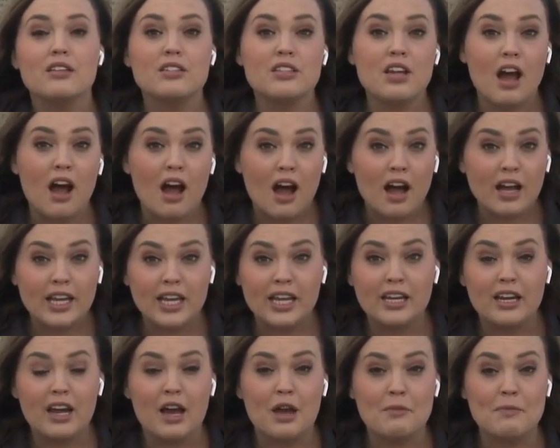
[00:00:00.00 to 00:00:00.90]

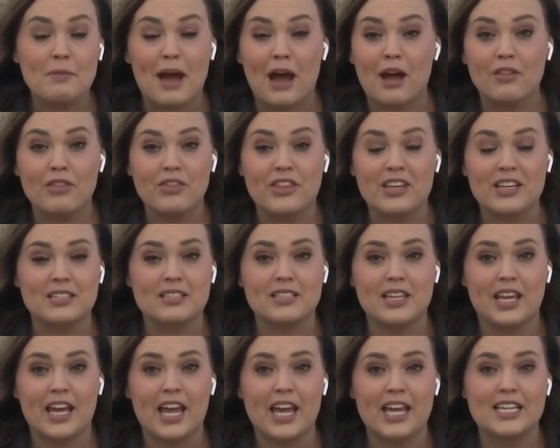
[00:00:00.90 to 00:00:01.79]
talking about this
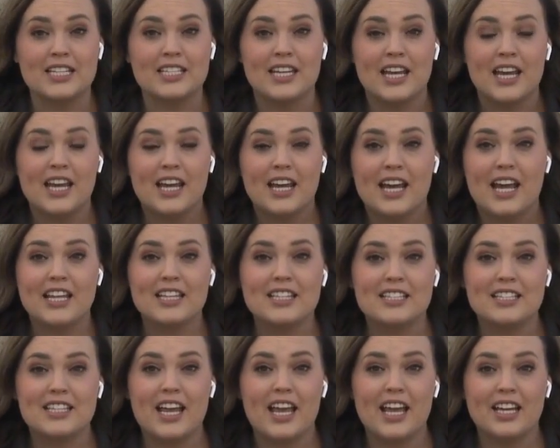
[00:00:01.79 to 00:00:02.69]
case
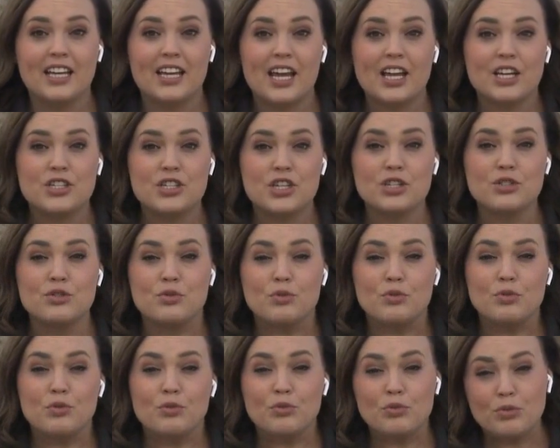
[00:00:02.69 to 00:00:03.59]
and saying it's just
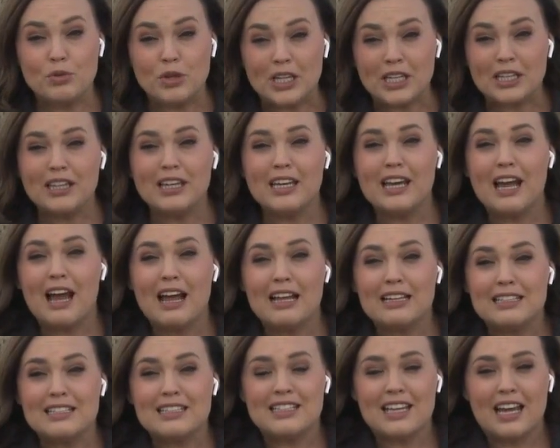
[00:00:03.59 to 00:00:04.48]
really
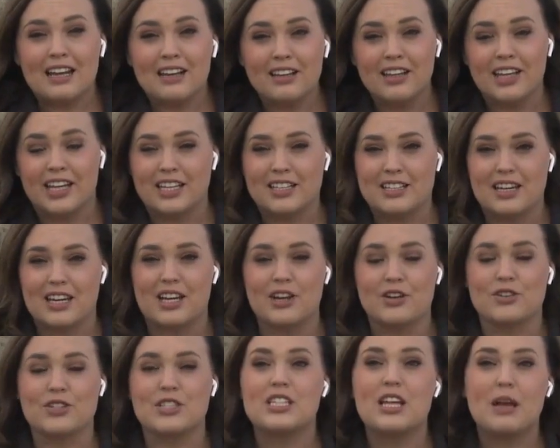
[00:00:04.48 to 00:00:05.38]
unsettling to
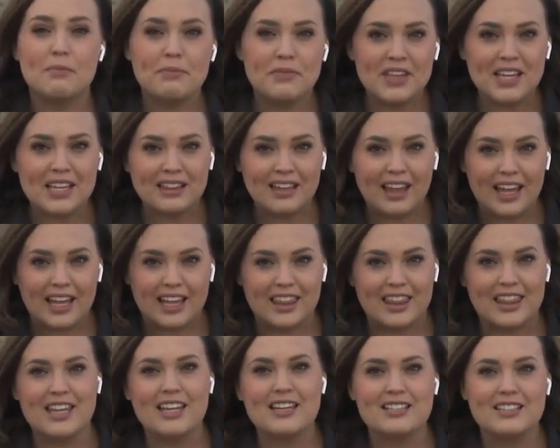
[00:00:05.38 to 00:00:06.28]
hear something
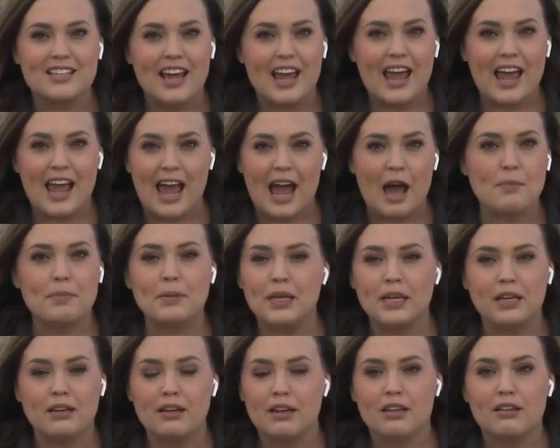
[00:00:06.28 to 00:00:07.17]
like this
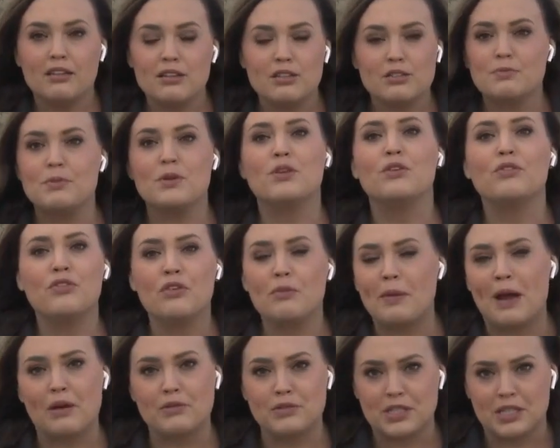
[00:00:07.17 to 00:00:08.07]
happening in these beautiful
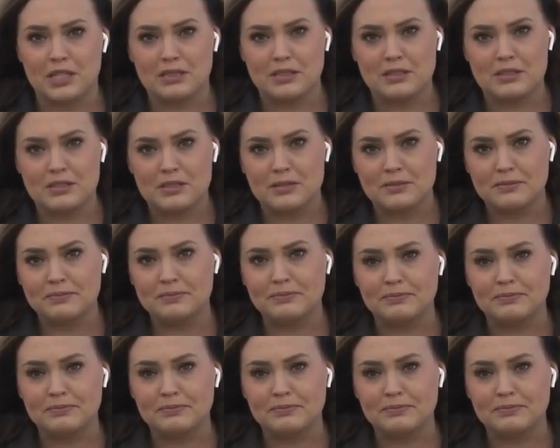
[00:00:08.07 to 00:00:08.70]
mountains